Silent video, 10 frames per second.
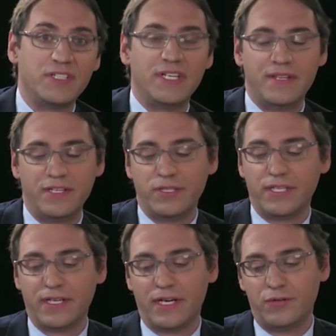And then you
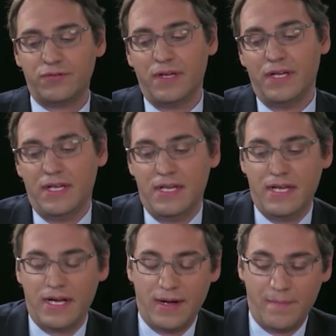can kind of
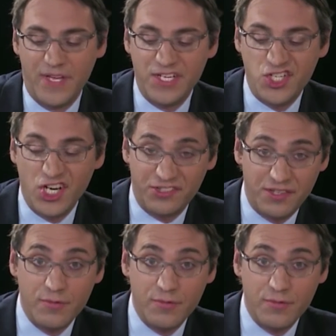adjust